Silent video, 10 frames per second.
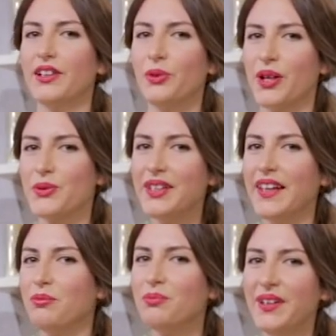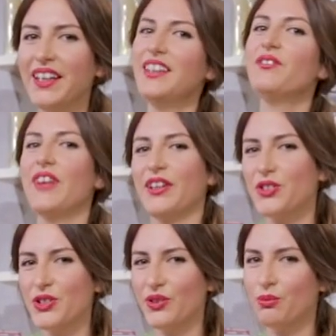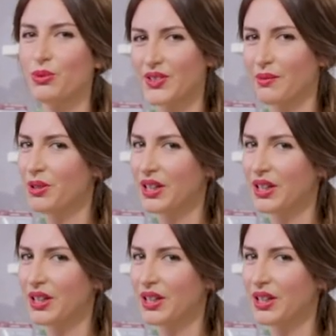by the supermarket's winter strawberries.